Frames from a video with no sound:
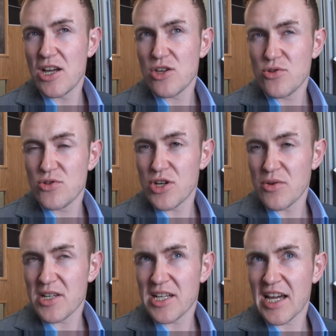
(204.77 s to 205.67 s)
you
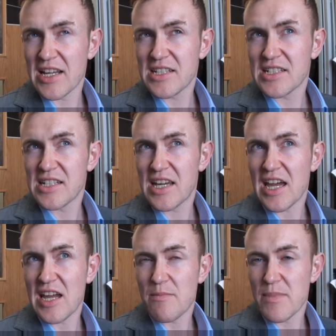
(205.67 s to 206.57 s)
don't get
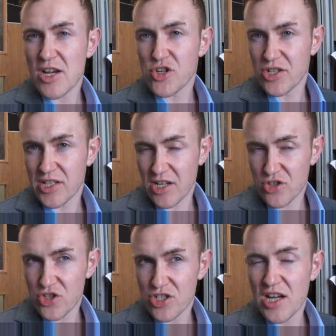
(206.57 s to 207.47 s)
a major
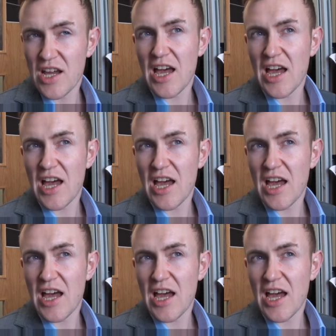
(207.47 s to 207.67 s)
nudge.